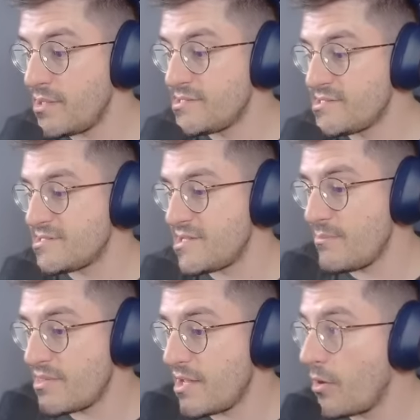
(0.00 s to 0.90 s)
it's the
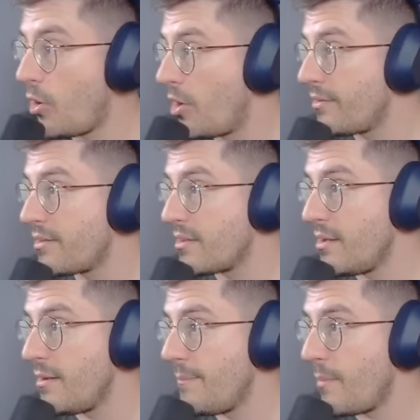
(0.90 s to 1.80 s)
same thing on
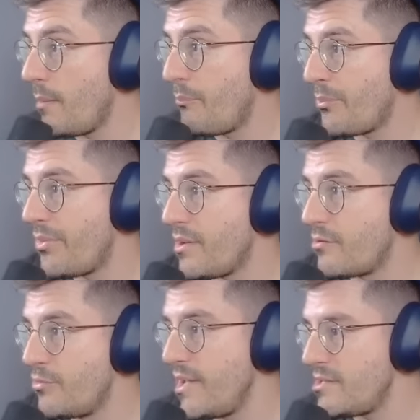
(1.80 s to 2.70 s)
the
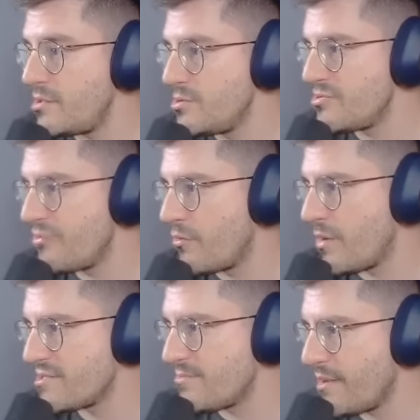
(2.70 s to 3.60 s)
create user
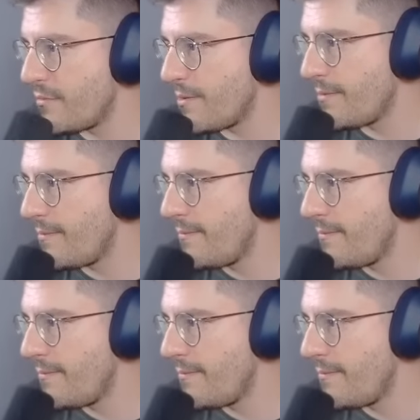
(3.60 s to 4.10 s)
request, by the way.